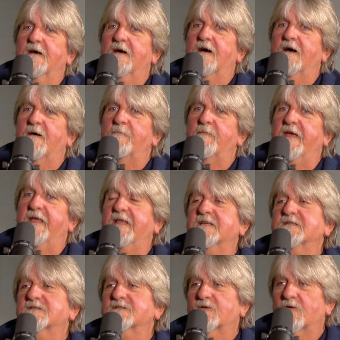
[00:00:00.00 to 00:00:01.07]
It
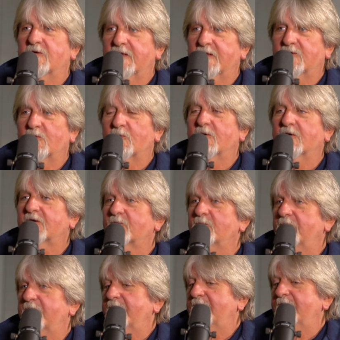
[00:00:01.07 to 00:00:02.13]
is starting to work,
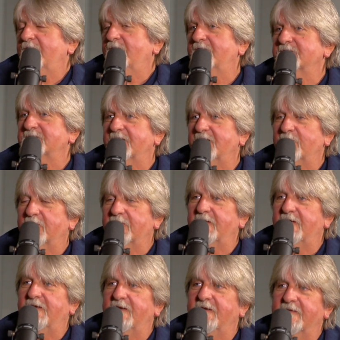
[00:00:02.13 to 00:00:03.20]
but as
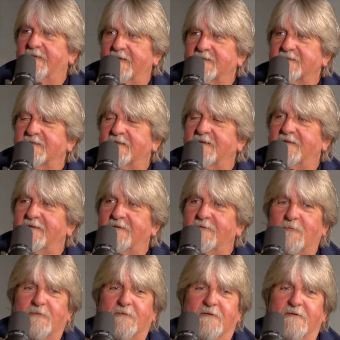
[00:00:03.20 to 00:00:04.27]
anybody that's done
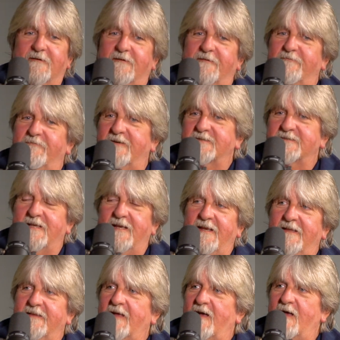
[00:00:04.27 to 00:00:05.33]
or invested
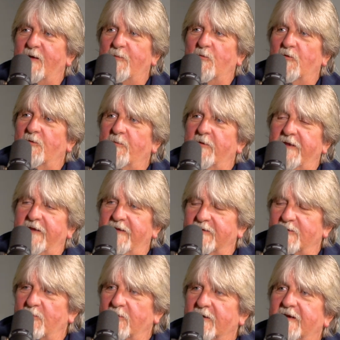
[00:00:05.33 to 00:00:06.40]
any time or money
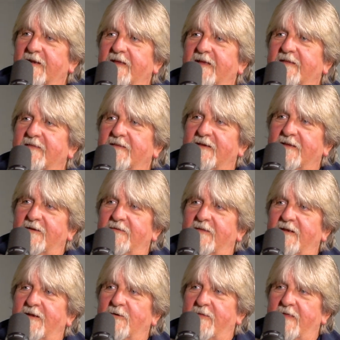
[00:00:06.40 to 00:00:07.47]
into marketing,
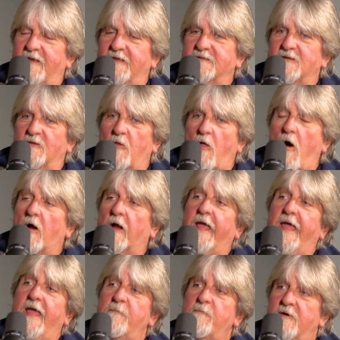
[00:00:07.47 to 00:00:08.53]
they know that it's a long
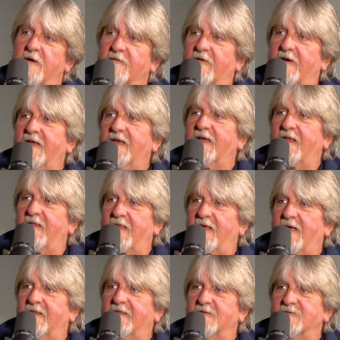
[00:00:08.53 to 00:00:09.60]
game, right? Mm-hmm. And
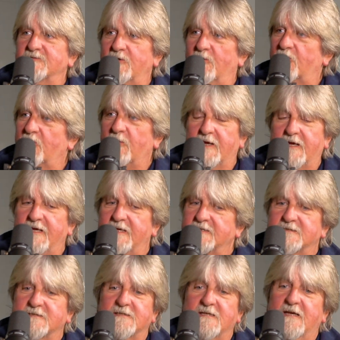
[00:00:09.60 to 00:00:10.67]
that there's no quick
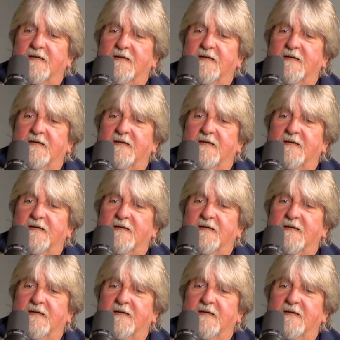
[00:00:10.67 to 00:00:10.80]
hits.